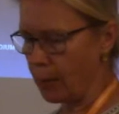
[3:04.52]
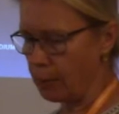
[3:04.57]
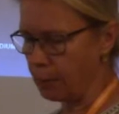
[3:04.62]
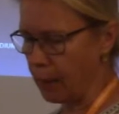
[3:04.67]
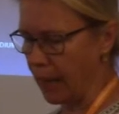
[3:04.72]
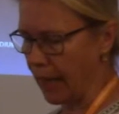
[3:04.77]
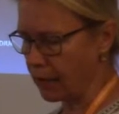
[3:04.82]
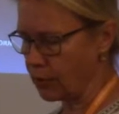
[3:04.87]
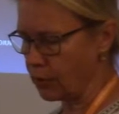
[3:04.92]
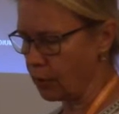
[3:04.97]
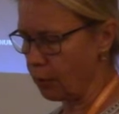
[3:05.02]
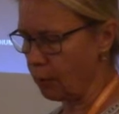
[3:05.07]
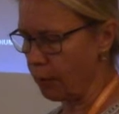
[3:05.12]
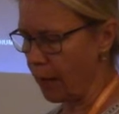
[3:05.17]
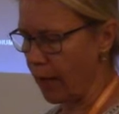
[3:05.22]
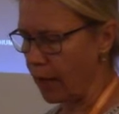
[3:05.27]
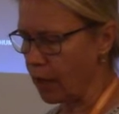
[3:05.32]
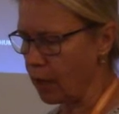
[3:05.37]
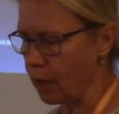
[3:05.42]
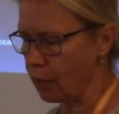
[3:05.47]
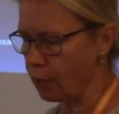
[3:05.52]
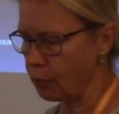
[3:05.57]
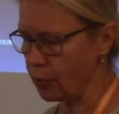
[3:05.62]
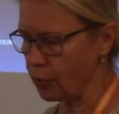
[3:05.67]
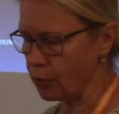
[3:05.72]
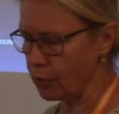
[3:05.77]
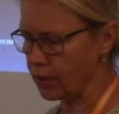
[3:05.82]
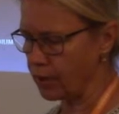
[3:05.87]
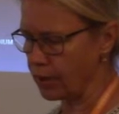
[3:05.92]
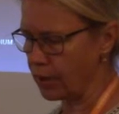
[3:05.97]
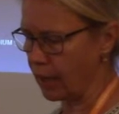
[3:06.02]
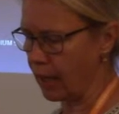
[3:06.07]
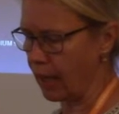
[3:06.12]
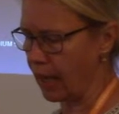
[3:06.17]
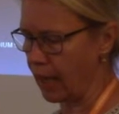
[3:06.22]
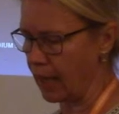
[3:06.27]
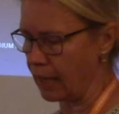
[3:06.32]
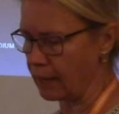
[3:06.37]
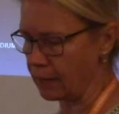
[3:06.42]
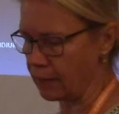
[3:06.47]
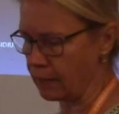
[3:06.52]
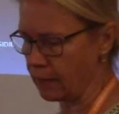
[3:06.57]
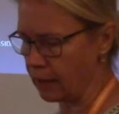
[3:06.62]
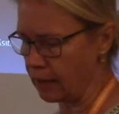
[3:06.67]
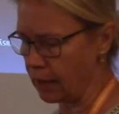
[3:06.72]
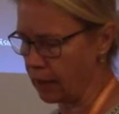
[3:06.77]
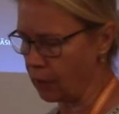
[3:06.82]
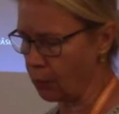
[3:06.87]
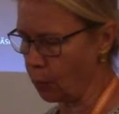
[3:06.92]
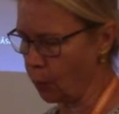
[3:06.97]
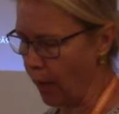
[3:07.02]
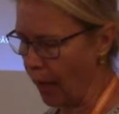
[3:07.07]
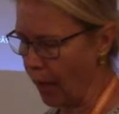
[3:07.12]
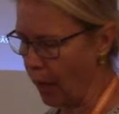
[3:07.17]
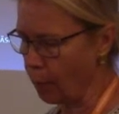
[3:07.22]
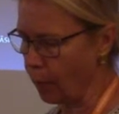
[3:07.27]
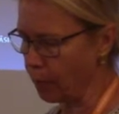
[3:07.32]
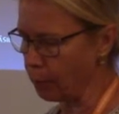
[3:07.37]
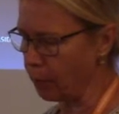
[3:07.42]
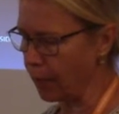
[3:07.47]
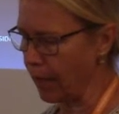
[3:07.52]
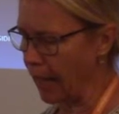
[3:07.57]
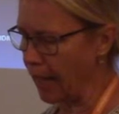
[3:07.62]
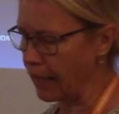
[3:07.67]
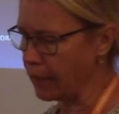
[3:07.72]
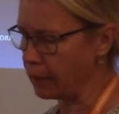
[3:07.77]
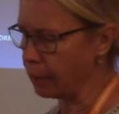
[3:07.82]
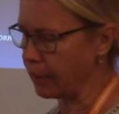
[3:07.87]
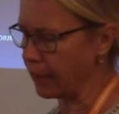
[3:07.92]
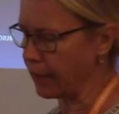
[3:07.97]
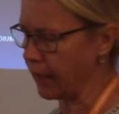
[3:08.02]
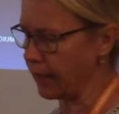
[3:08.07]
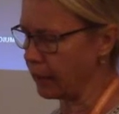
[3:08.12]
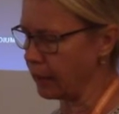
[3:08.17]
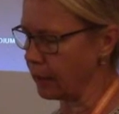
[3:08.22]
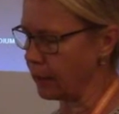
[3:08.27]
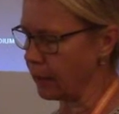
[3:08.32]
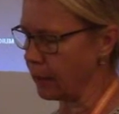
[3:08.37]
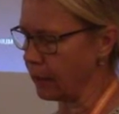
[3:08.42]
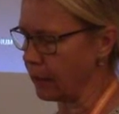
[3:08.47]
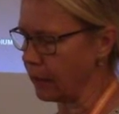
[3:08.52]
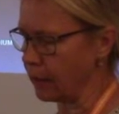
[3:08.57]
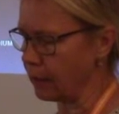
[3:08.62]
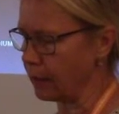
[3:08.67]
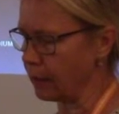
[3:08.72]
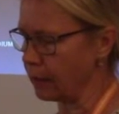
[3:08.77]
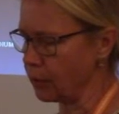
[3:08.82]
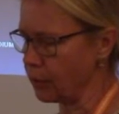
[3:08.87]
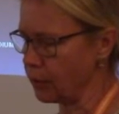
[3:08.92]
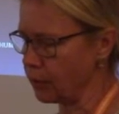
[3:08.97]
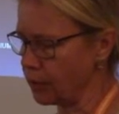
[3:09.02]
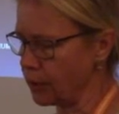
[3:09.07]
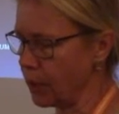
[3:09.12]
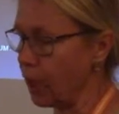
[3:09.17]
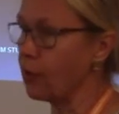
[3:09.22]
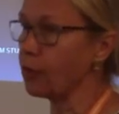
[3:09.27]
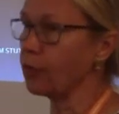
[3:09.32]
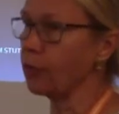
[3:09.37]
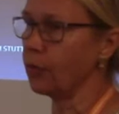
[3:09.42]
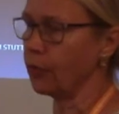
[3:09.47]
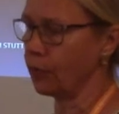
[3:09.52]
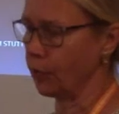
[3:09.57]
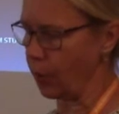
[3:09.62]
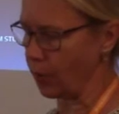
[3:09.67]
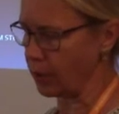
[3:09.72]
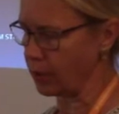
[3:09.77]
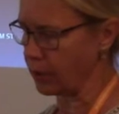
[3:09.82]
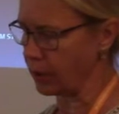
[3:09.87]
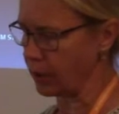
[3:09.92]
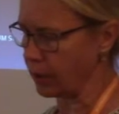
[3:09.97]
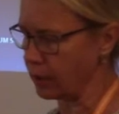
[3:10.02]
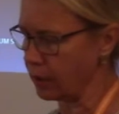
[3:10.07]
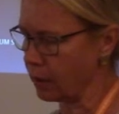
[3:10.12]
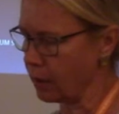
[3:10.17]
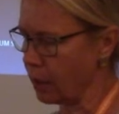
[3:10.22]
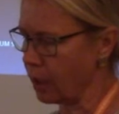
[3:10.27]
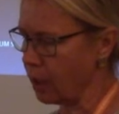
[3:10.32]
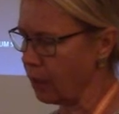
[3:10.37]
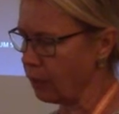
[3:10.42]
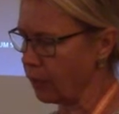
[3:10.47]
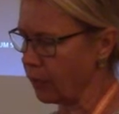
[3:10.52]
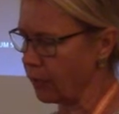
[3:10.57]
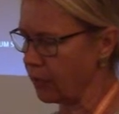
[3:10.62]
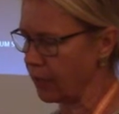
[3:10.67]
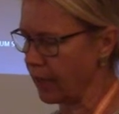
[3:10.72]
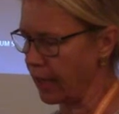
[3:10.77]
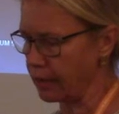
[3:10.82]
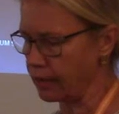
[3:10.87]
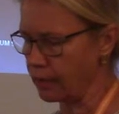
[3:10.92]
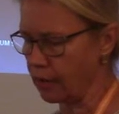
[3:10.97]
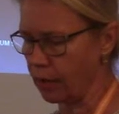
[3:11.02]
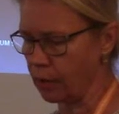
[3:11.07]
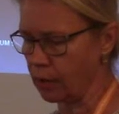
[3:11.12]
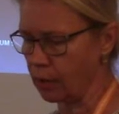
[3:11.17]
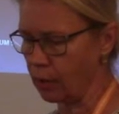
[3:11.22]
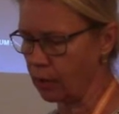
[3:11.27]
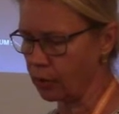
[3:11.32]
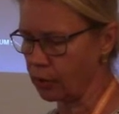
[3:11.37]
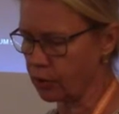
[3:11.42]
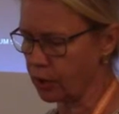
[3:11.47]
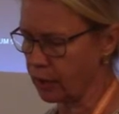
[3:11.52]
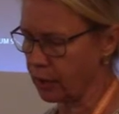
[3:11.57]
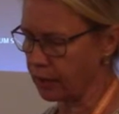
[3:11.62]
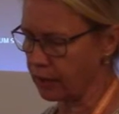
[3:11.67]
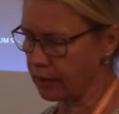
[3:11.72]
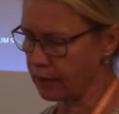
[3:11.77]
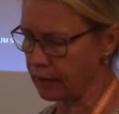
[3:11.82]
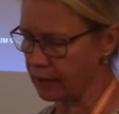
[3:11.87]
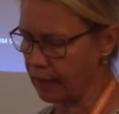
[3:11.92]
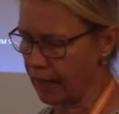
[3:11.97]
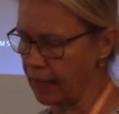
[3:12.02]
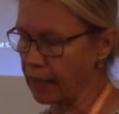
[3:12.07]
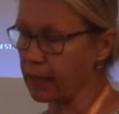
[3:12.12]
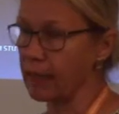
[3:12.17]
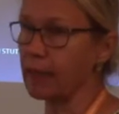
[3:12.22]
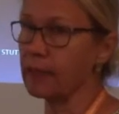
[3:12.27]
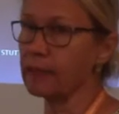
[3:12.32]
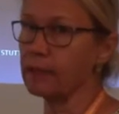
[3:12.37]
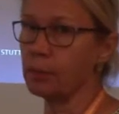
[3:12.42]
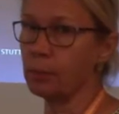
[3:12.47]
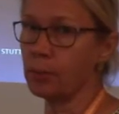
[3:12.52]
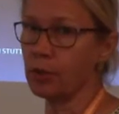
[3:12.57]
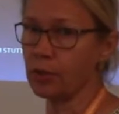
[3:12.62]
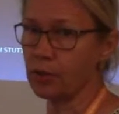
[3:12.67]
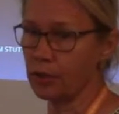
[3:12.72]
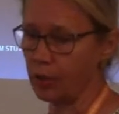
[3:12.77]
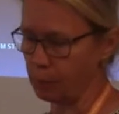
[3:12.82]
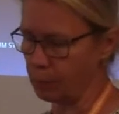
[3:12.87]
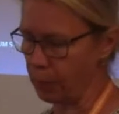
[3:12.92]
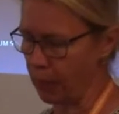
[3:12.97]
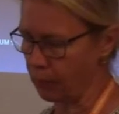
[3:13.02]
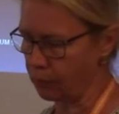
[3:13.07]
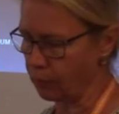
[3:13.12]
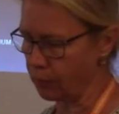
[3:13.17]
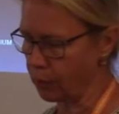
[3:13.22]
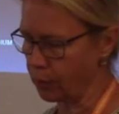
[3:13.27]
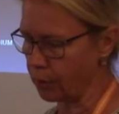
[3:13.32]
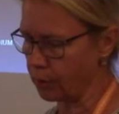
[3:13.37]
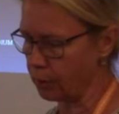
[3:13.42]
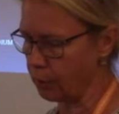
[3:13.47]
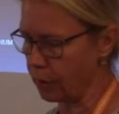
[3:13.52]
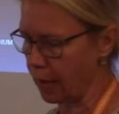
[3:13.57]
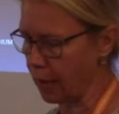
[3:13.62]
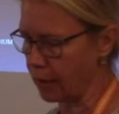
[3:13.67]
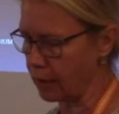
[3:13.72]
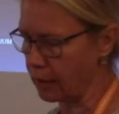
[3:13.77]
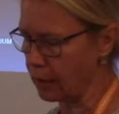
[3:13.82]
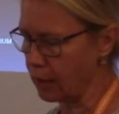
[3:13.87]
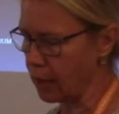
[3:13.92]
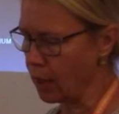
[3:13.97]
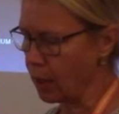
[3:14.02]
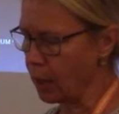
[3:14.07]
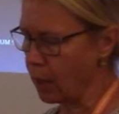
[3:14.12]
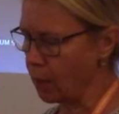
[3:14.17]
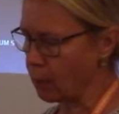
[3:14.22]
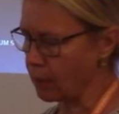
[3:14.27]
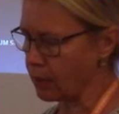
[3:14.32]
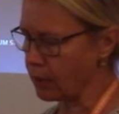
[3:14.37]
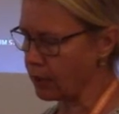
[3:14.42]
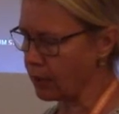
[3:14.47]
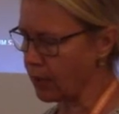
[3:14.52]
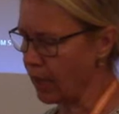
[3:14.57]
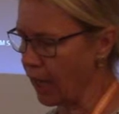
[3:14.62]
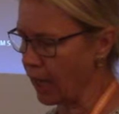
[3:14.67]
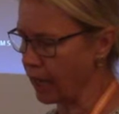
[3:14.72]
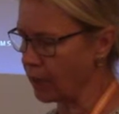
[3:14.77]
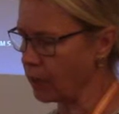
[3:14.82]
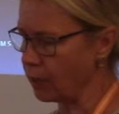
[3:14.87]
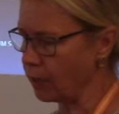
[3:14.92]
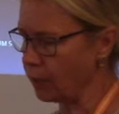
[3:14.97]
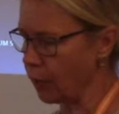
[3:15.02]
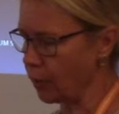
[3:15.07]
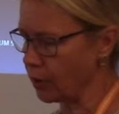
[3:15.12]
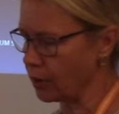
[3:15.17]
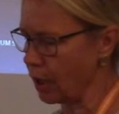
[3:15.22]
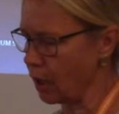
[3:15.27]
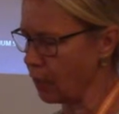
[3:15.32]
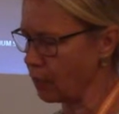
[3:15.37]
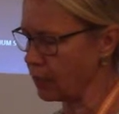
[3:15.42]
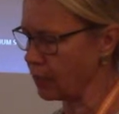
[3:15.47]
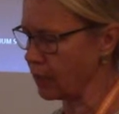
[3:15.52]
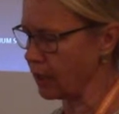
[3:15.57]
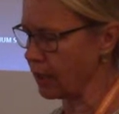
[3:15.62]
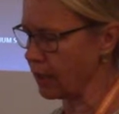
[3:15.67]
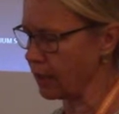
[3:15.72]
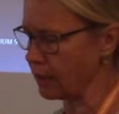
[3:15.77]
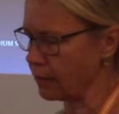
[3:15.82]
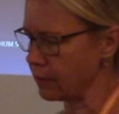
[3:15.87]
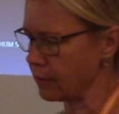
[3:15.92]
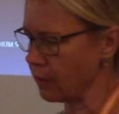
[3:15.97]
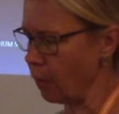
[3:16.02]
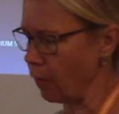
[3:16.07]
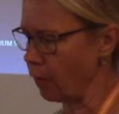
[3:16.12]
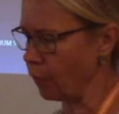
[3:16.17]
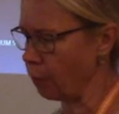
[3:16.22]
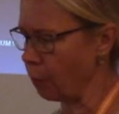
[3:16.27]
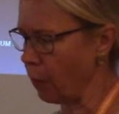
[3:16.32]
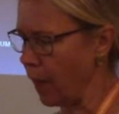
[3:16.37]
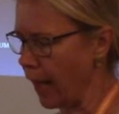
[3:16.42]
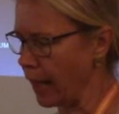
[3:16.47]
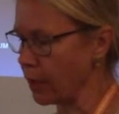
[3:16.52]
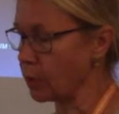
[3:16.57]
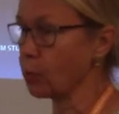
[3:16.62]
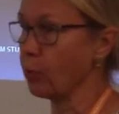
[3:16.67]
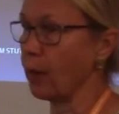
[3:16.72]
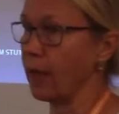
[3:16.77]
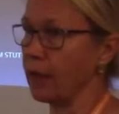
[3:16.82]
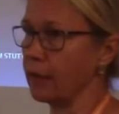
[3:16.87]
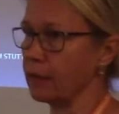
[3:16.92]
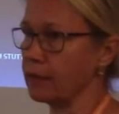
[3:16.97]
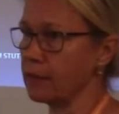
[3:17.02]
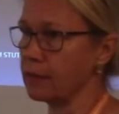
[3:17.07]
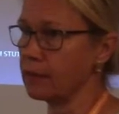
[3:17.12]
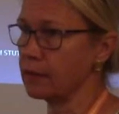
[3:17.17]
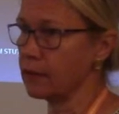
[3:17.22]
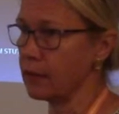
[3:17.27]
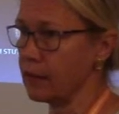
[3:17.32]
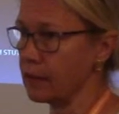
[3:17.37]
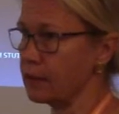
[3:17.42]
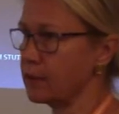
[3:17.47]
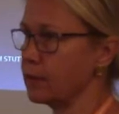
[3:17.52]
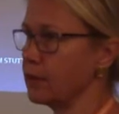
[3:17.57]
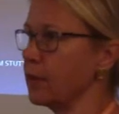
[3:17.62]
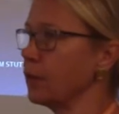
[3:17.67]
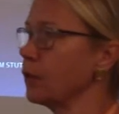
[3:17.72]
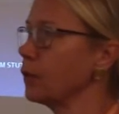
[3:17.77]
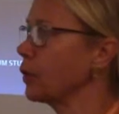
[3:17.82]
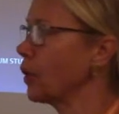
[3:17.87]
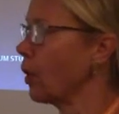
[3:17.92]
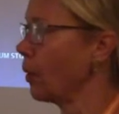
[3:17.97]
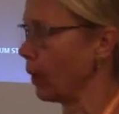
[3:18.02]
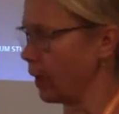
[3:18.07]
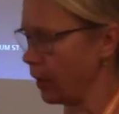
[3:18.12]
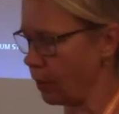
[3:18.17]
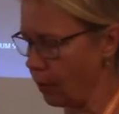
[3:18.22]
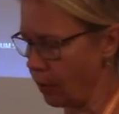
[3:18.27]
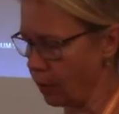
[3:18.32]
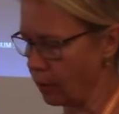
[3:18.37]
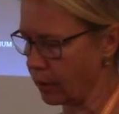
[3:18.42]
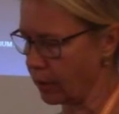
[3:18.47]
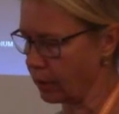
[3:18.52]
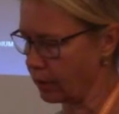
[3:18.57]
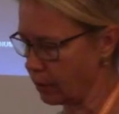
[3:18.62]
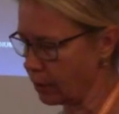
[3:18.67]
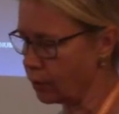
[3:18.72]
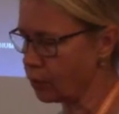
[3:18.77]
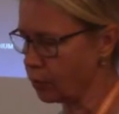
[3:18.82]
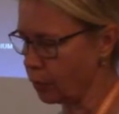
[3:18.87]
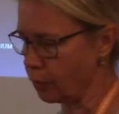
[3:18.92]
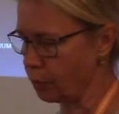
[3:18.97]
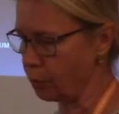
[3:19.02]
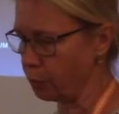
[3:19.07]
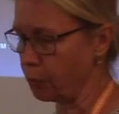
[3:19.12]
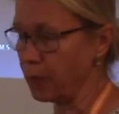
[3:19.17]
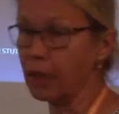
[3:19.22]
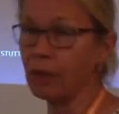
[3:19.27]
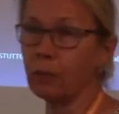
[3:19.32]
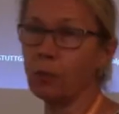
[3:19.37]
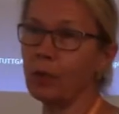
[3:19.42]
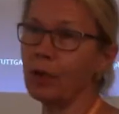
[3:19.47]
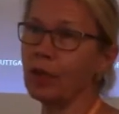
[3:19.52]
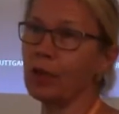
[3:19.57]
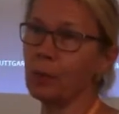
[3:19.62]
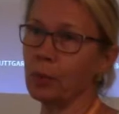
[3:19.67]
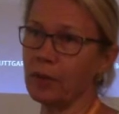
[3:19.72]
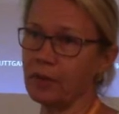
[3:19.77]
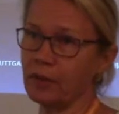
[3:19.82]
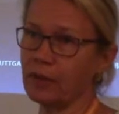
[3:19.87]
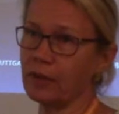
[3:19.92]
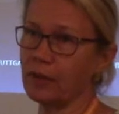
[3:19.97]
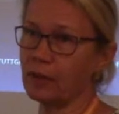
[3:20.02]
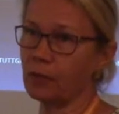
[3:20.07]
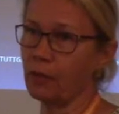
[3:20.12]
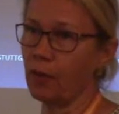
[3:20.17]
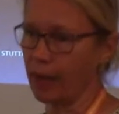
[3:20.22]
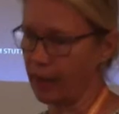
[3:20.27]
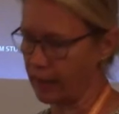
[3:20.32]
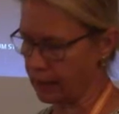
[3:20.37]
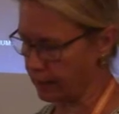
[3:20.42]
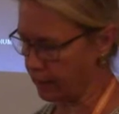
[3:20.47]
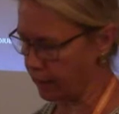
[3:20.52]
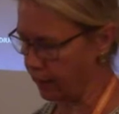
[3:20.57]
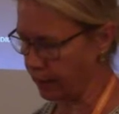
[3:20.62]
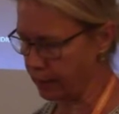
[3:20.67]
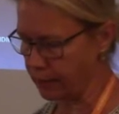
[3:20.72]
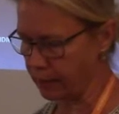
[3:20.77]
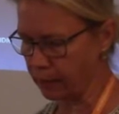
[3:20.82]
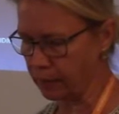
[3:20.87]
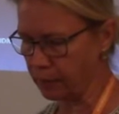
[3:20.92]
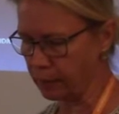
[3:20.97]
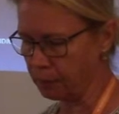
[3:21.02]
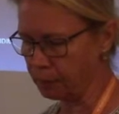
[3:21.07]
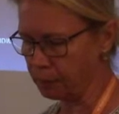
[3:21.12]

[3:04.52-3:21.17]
went back to my roots, as it were, when planning began in two thousand thirteen for the next archaeological state exhibition in Baden-Württemberg with the title four thousand years of Pile Drop. This is still going on and should be really visited, very exciting.